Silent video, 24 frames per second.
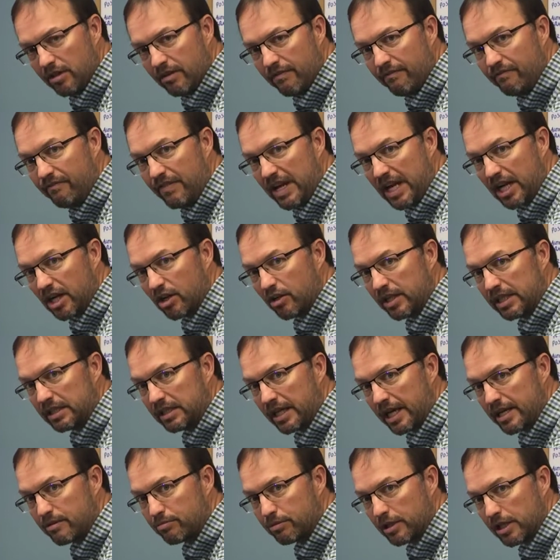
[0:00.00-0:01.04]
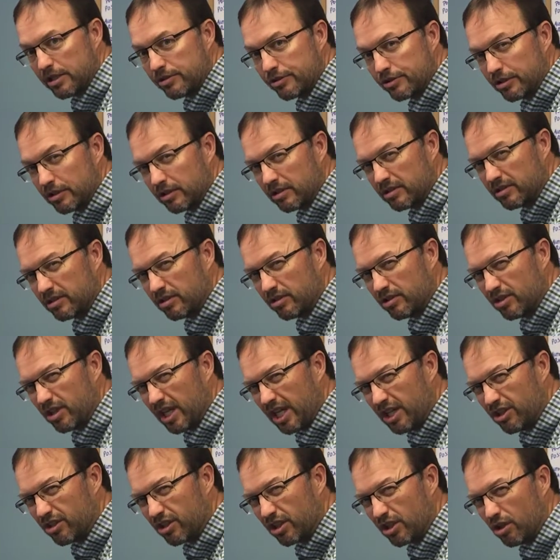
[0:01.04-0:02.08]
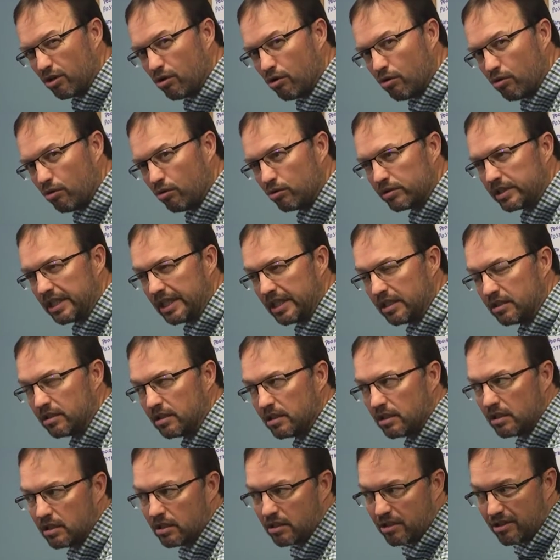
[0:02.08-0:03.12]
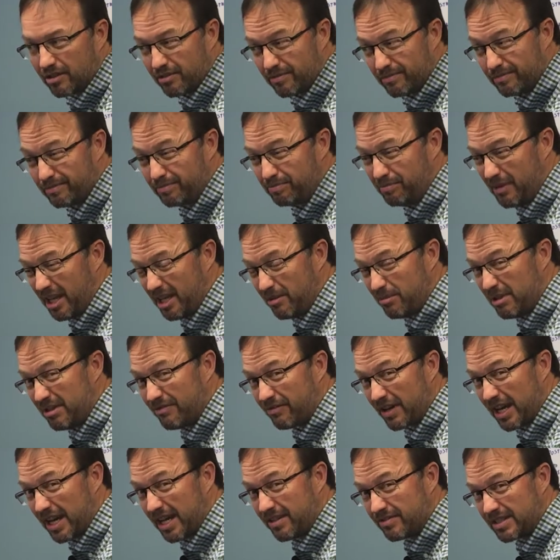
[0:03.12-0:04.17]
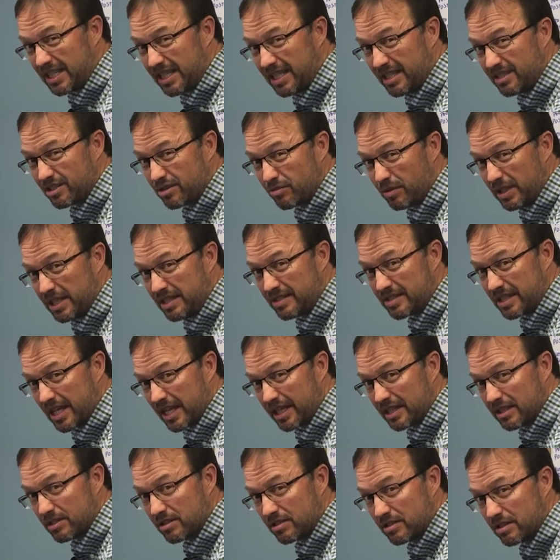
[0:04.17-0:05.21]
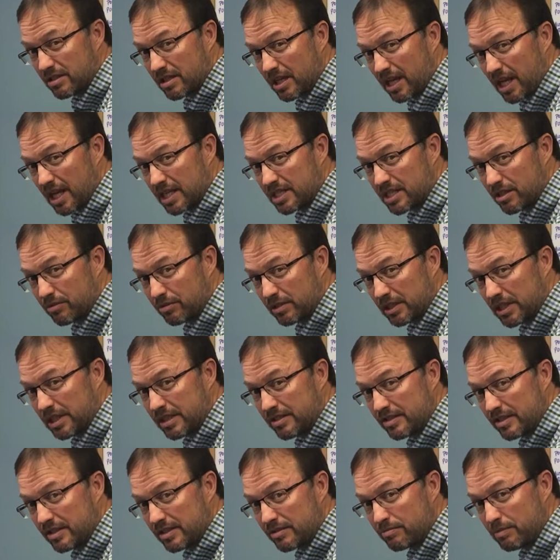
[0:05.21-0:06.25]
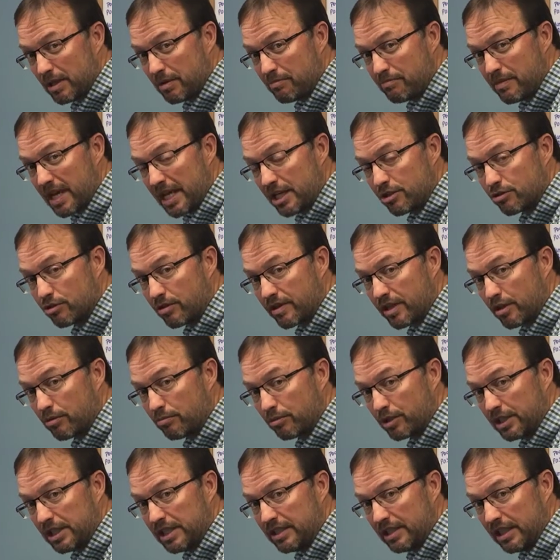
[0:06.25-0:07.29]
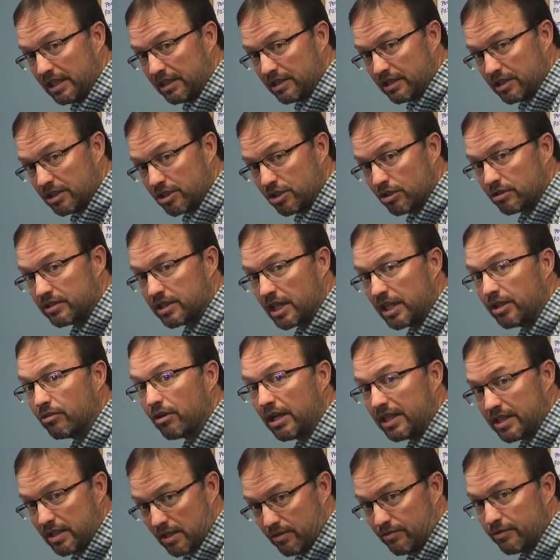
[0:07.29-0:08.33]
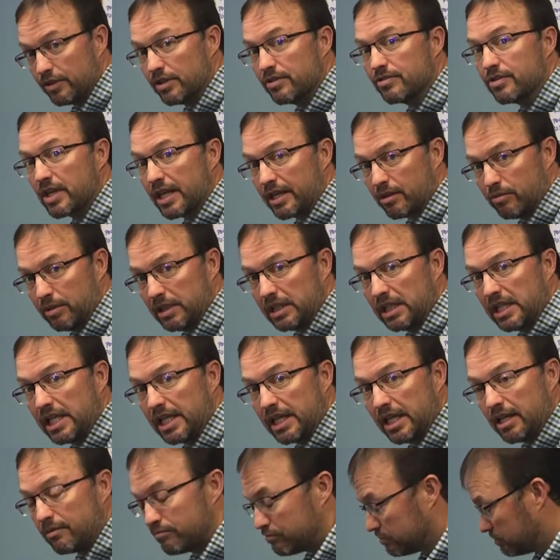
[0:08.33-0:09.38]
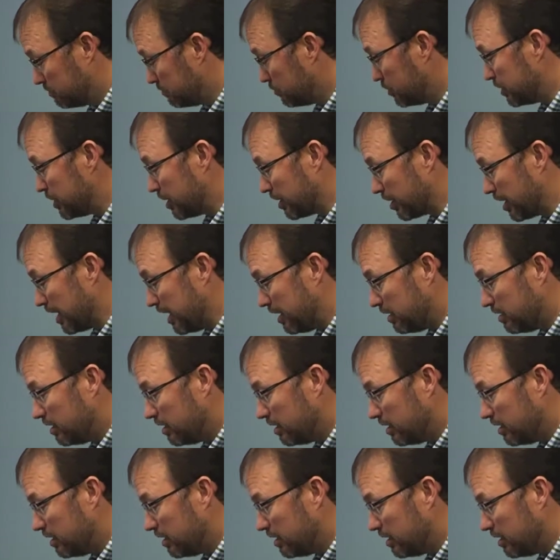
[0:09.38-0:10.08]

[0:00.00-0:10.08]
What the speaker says: Very light pressure. And you're going to hold it maybe 5, 10, 20 seconds as it releases, but make sure they're breathing. And she'll tell you right there, it feels like we let up. Would you agree?